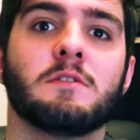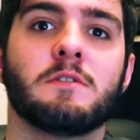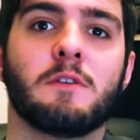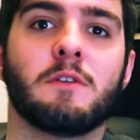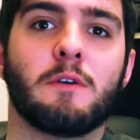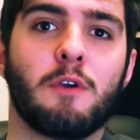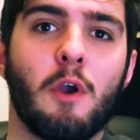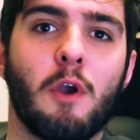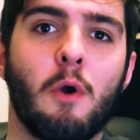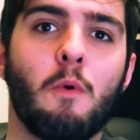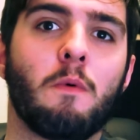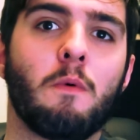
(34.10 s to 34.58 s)

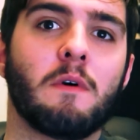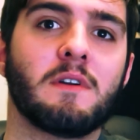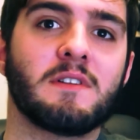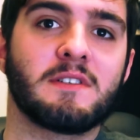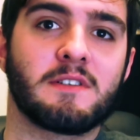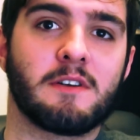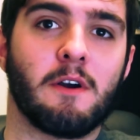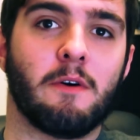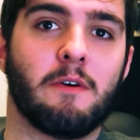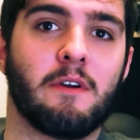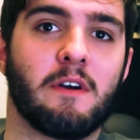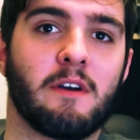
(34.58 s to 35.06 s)
So yo, what
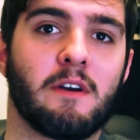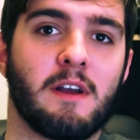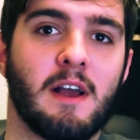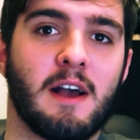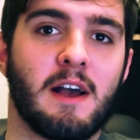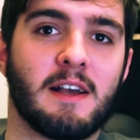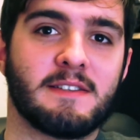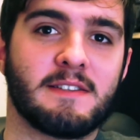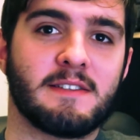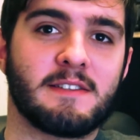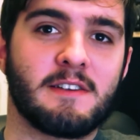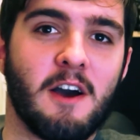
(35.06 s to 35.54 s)
is going on,
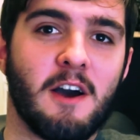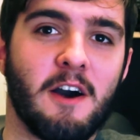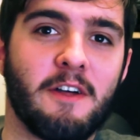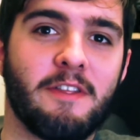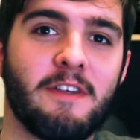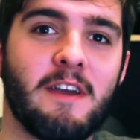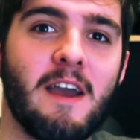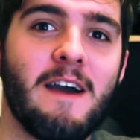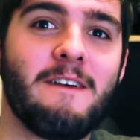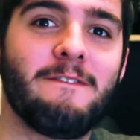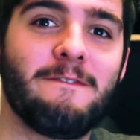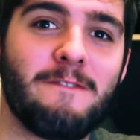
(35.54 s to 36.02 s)
guys? It's
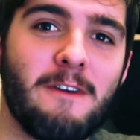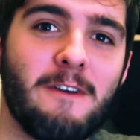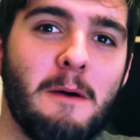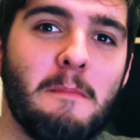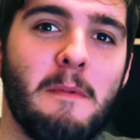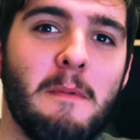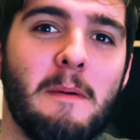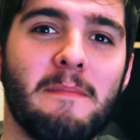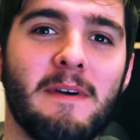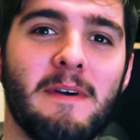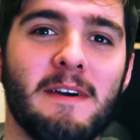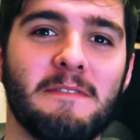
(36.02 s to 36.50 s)
Garth here
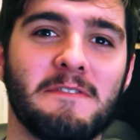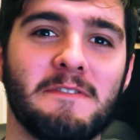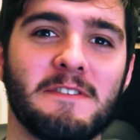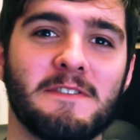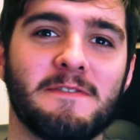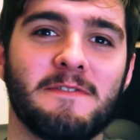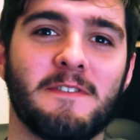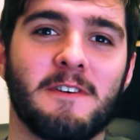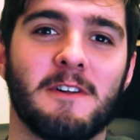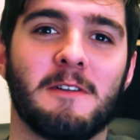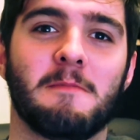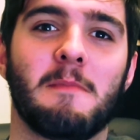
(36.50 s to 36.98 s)
from
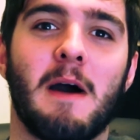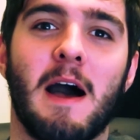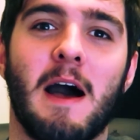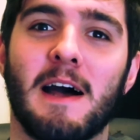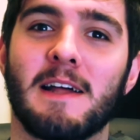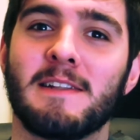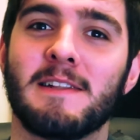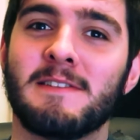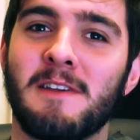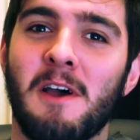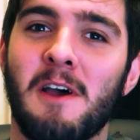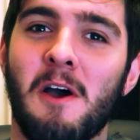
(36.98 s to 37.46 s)
Murphy's Film,
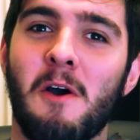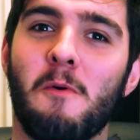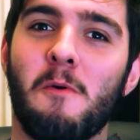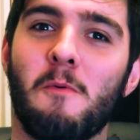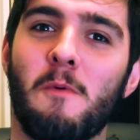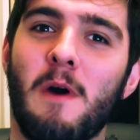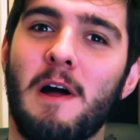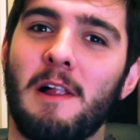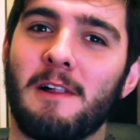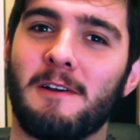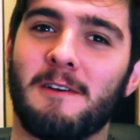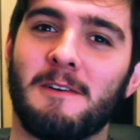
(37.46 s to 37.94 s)
and
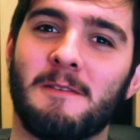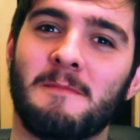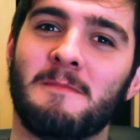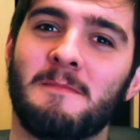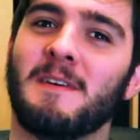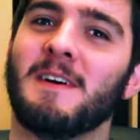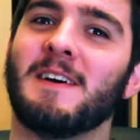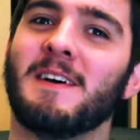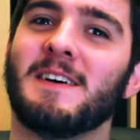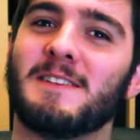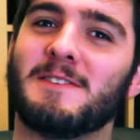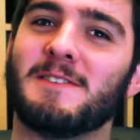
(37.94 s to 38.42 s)

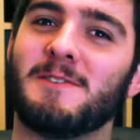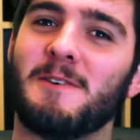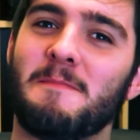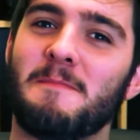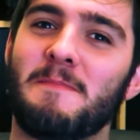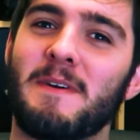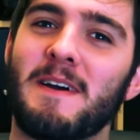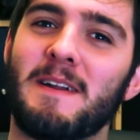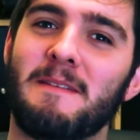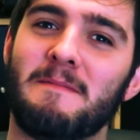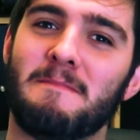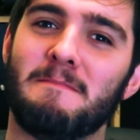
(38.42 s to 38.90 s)
welcome to a
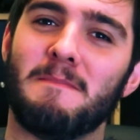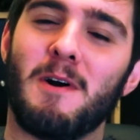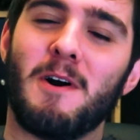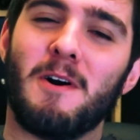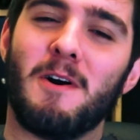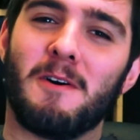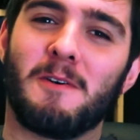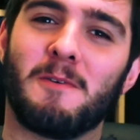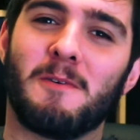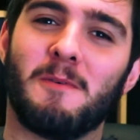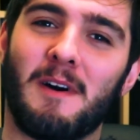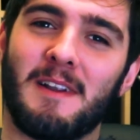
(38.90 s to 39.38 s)
bit
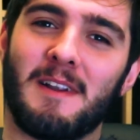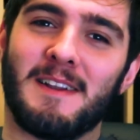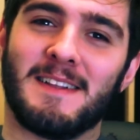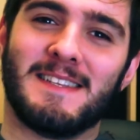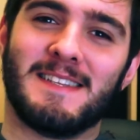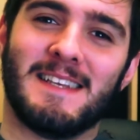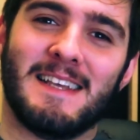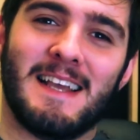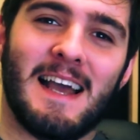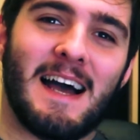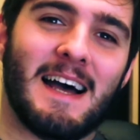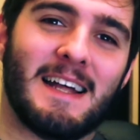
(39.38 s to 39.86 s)
more
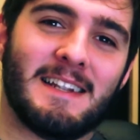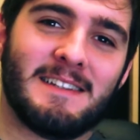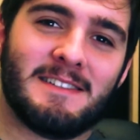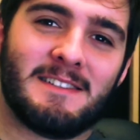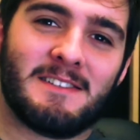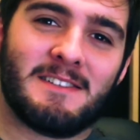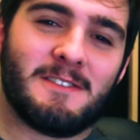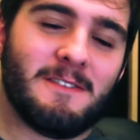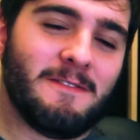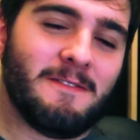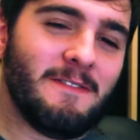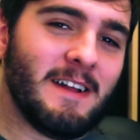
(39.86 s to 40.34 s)
quality
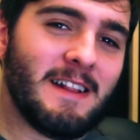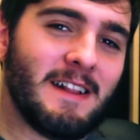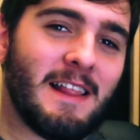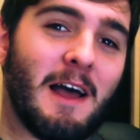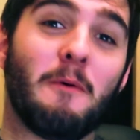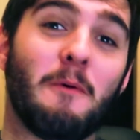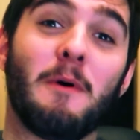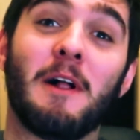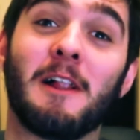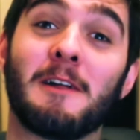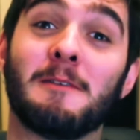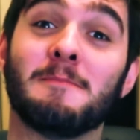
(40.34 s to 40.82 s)
and stuff like
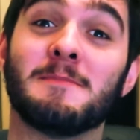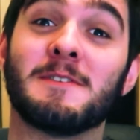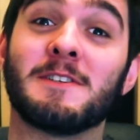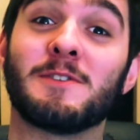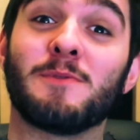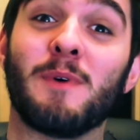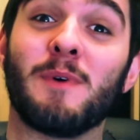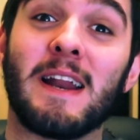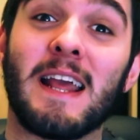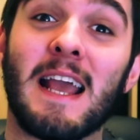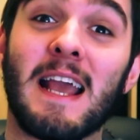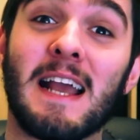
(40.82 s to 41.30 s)
that. Welcome to
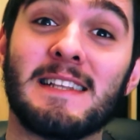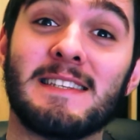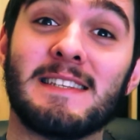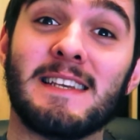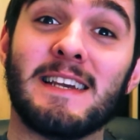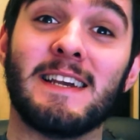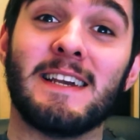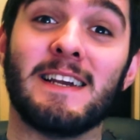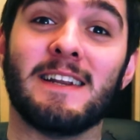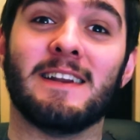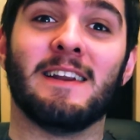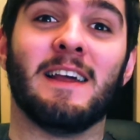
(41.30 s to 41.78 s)

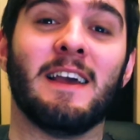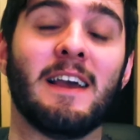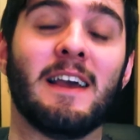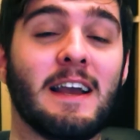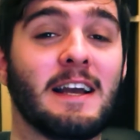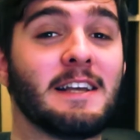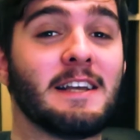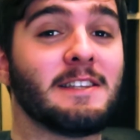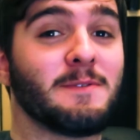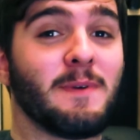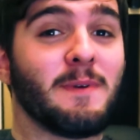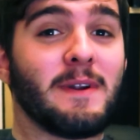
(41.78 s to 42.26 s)
2018.
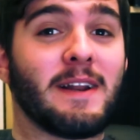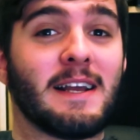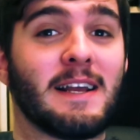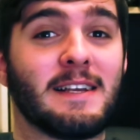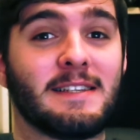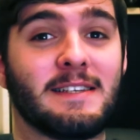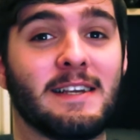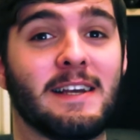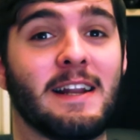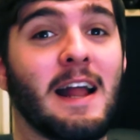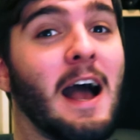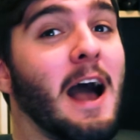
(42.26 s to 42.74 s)
It's
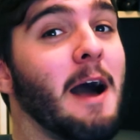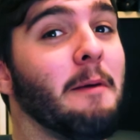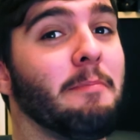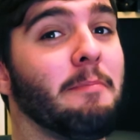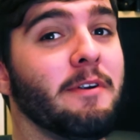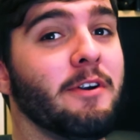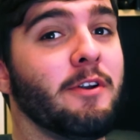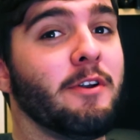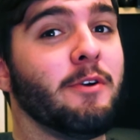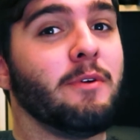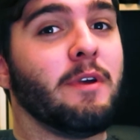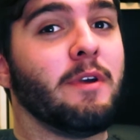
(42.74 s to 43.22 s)
2018.
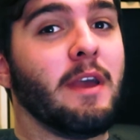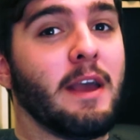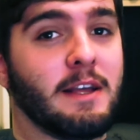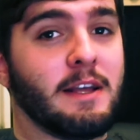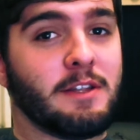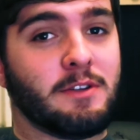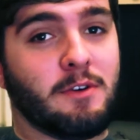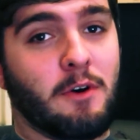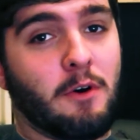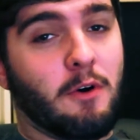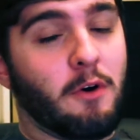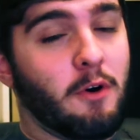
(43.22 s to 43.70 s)
Happy New Year
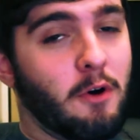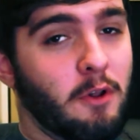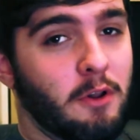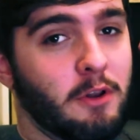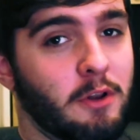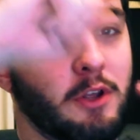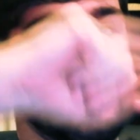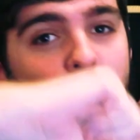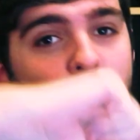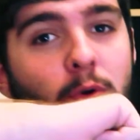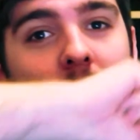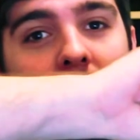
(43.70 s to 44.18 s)
to
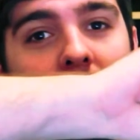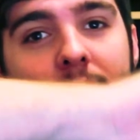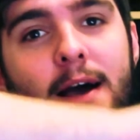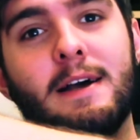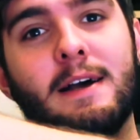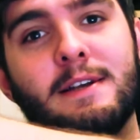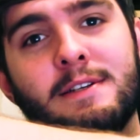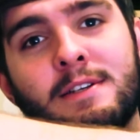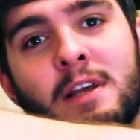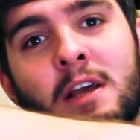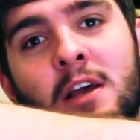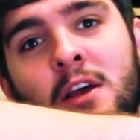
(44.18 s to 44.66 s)
all you
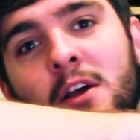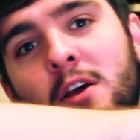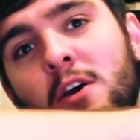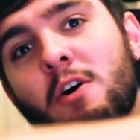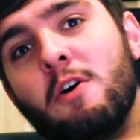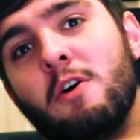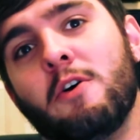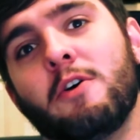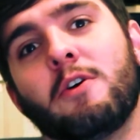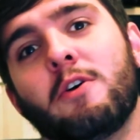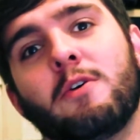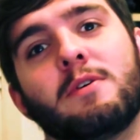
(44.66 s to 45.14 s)
guys,
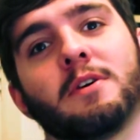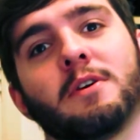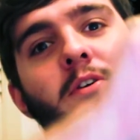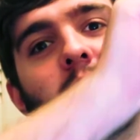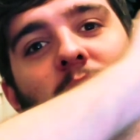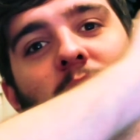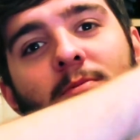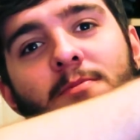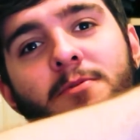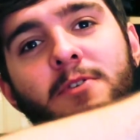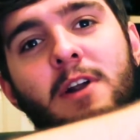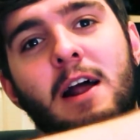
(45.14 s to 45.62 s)
all you
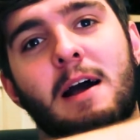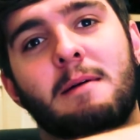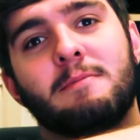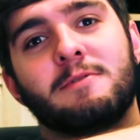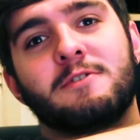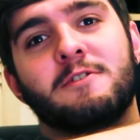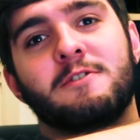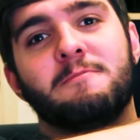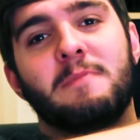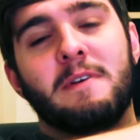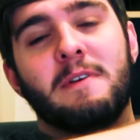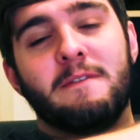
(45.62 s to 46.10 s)

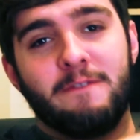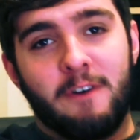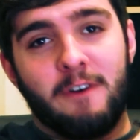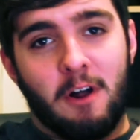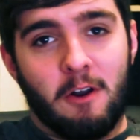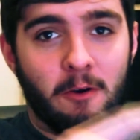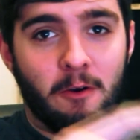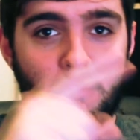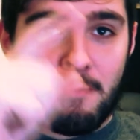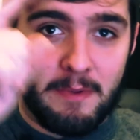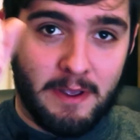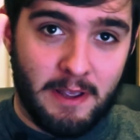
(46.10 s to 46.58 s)
subscribers who've been
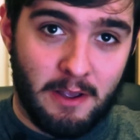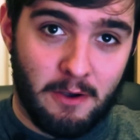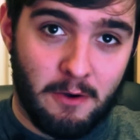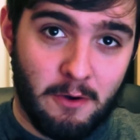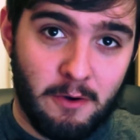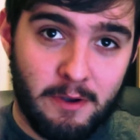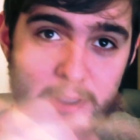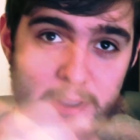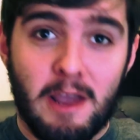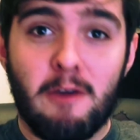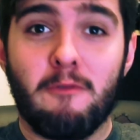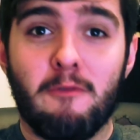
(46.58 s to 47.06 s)
following me
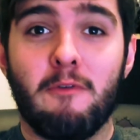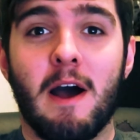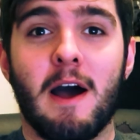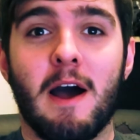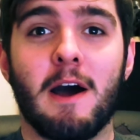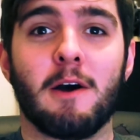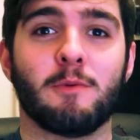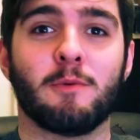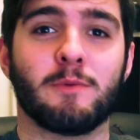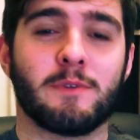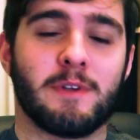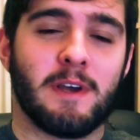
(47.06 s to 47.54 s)
all year
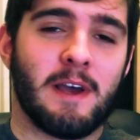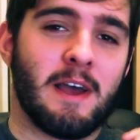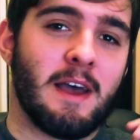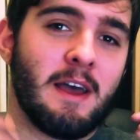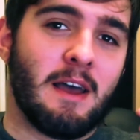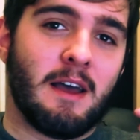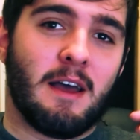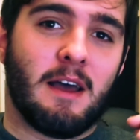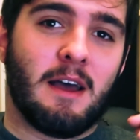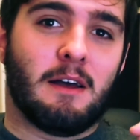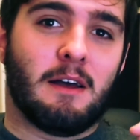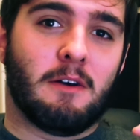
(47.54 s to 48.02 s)
round,
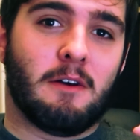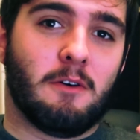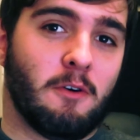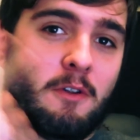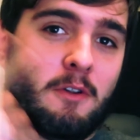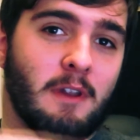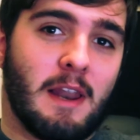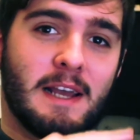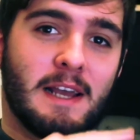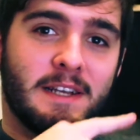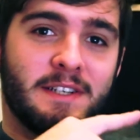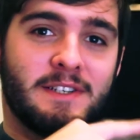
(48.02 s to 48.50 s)

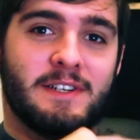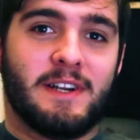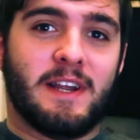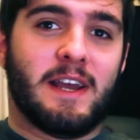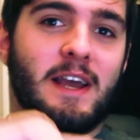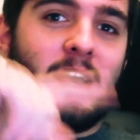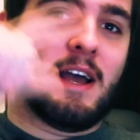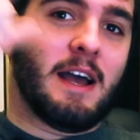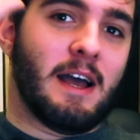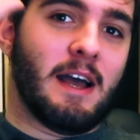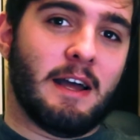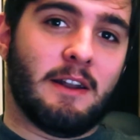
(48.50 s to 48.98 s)
all last
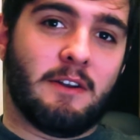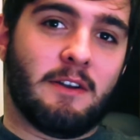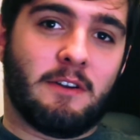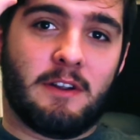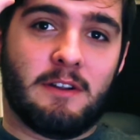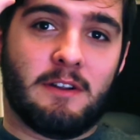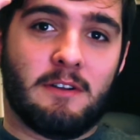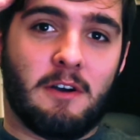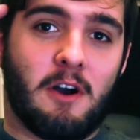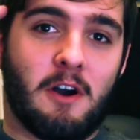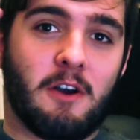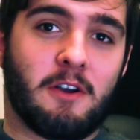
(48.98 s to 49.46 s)
year,
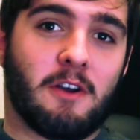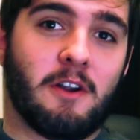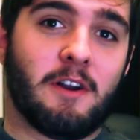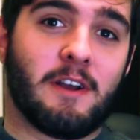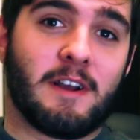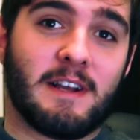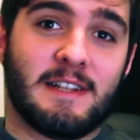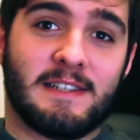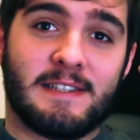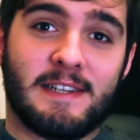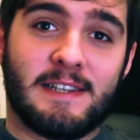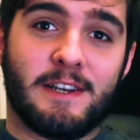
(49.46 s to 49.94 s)
and are going
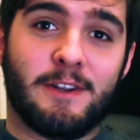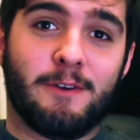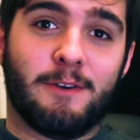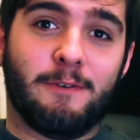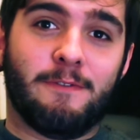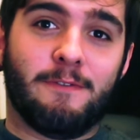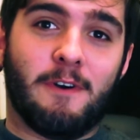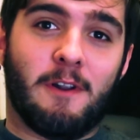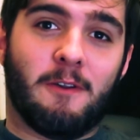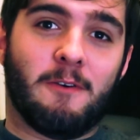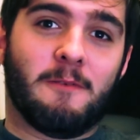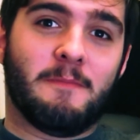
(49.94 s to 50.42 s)
to continue
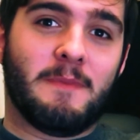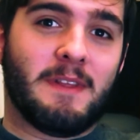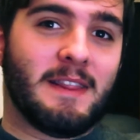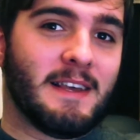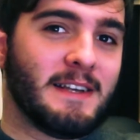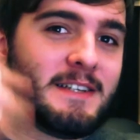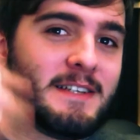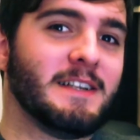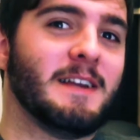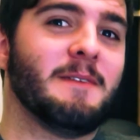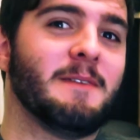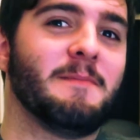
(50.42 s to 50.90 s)
following me
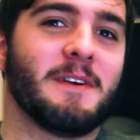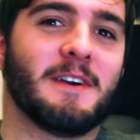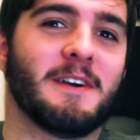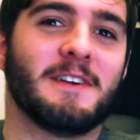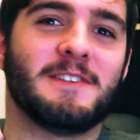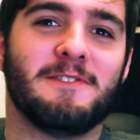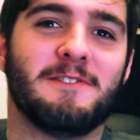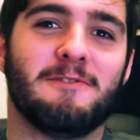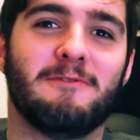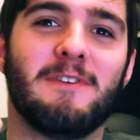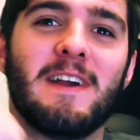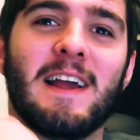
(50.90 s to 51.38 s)
this year
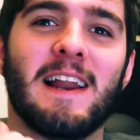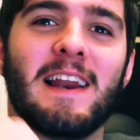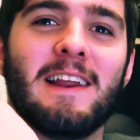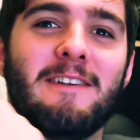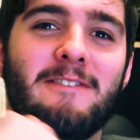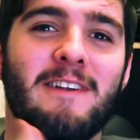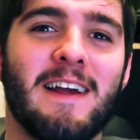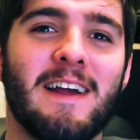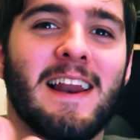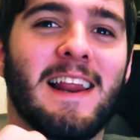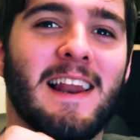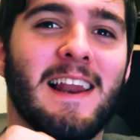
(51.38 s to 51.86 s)
because you
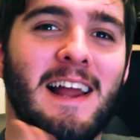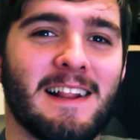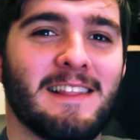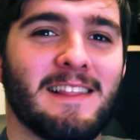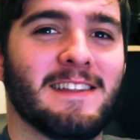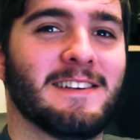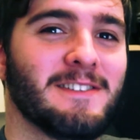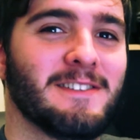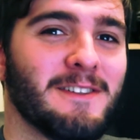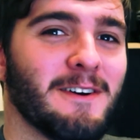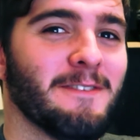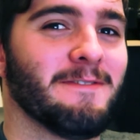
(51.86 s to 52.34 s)
really, really like
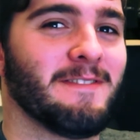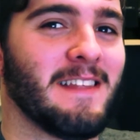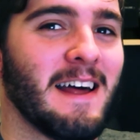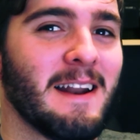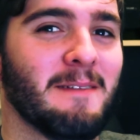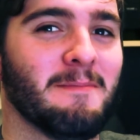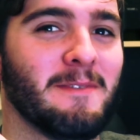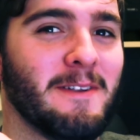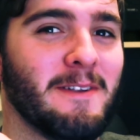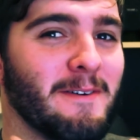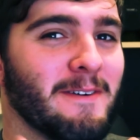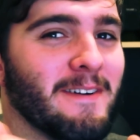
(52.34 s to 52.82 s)
the stuff that
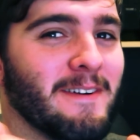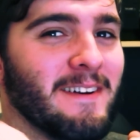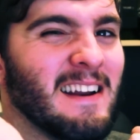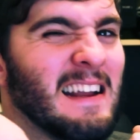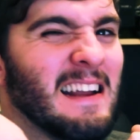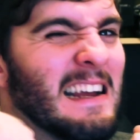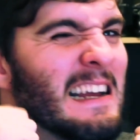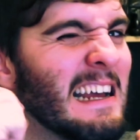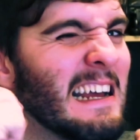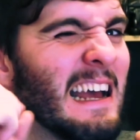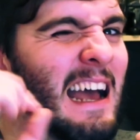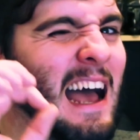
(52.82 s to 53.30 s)
I'm doing.
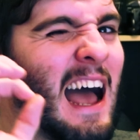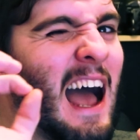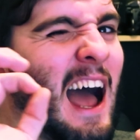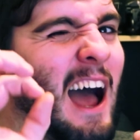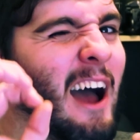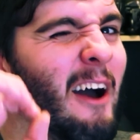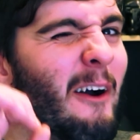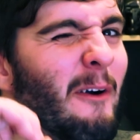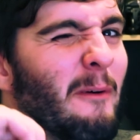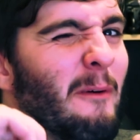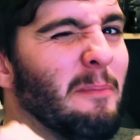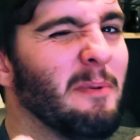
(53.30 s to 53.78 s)

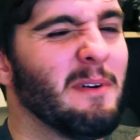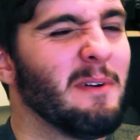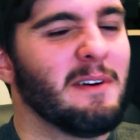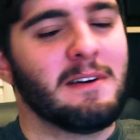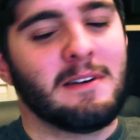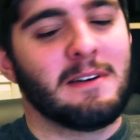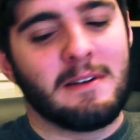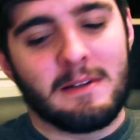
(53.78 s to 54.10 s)
I hope.